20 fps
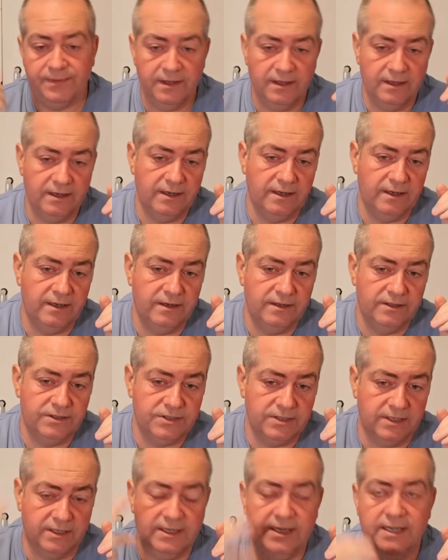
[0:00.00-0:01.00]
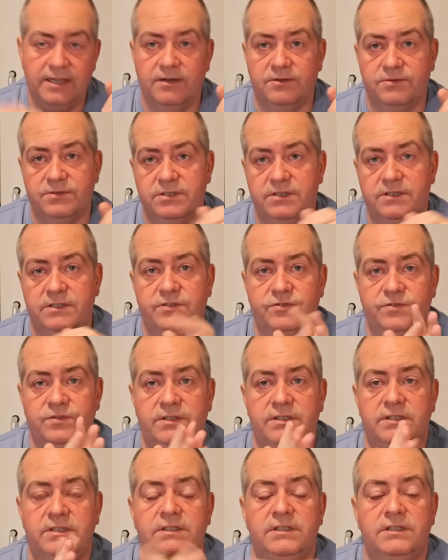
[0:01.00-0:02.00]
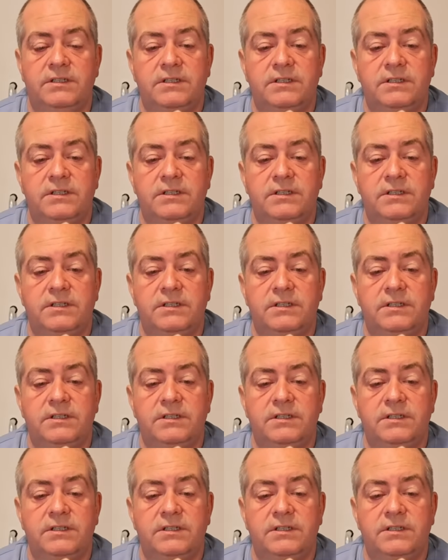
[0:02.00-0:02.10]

and then she had keyhole surgery